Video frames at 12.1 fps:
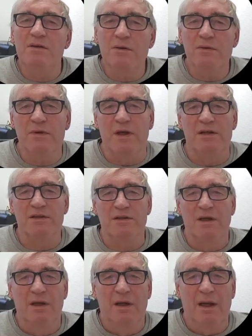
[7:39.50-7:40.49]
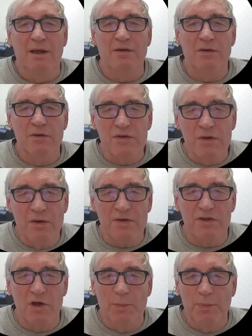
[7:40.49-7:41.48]
do this, it does not
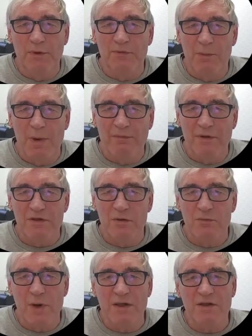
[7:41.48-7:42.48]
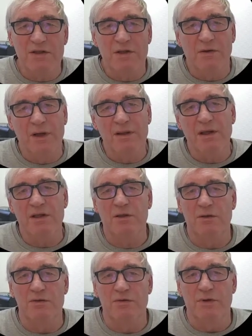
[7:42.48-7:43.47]
stop you from having to register in these
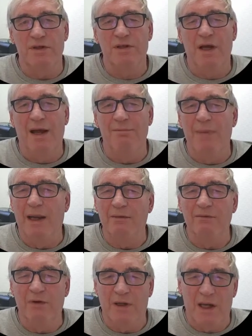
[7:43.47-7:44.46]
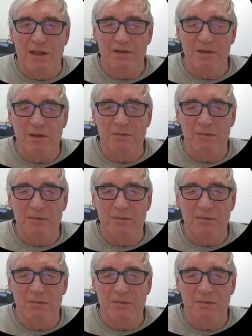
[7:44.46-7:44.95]
countries and make VAT